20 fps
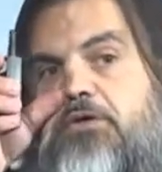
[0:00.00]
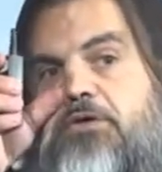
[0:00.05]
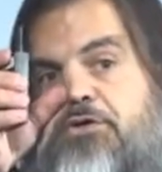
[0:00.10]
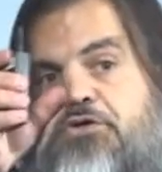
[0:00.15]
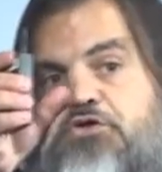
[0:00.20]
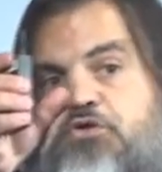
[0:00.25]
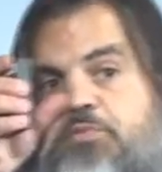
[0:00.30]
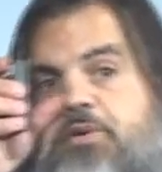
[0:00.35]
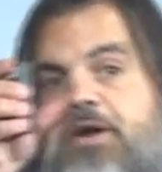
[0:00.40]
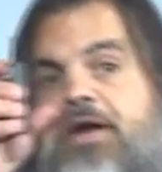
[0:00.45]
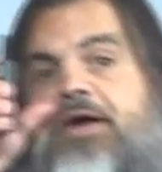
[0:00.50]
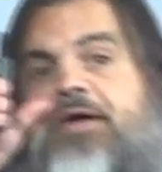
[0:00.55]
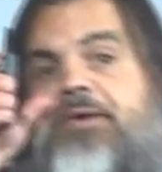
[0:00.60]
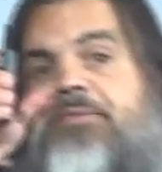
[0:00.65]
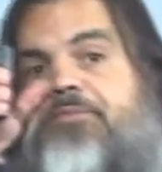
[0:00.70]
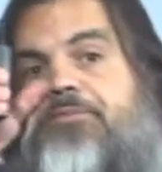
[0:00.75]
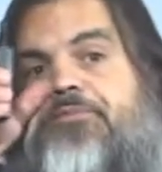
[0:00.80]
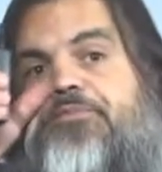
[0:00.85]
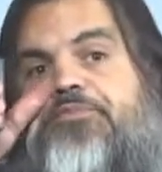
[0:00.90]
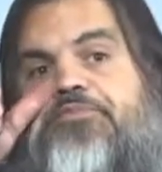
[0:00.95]
is Japan.
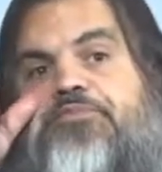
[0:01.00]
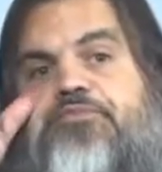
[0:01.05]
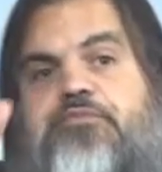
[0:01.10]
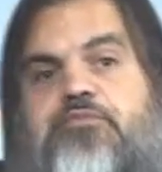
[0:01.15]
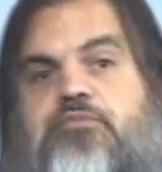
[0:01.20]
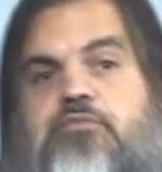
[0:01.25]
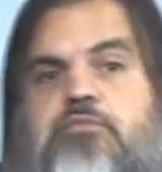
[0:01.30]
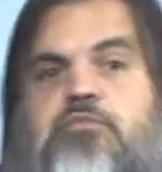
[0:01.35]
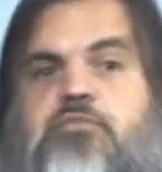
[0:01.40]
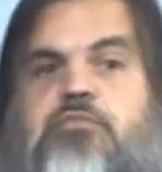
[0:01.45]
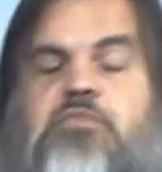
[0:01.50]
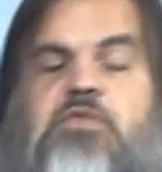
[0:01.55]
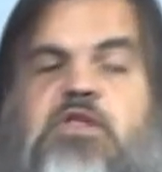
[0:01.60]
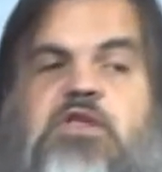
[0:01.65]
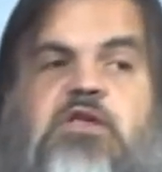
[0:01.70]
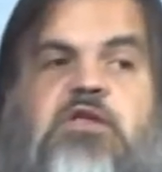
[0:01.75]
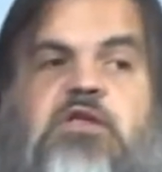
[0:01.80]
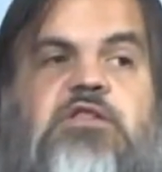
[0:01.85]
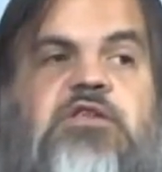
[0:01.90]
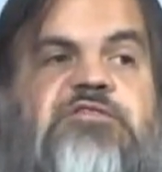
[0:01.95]

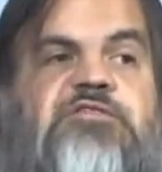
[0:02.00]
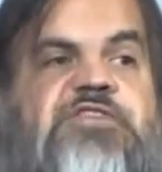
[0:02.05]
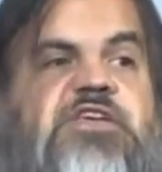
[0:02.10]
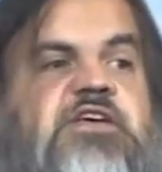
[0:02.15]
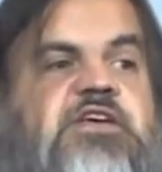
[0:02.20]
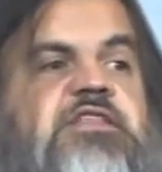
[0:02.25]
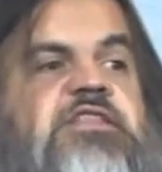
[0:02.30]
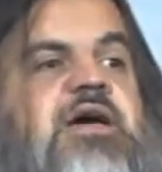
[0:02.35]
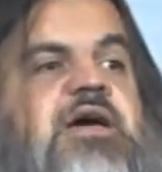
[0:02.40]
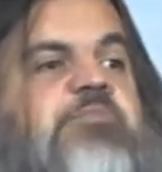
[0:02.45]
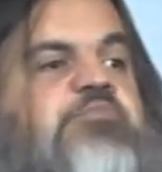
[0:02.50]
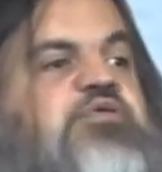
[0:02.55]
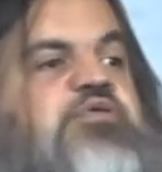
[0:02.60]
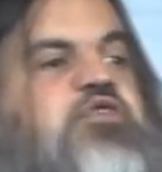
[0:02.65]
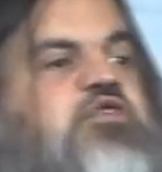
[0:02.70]
They've taken that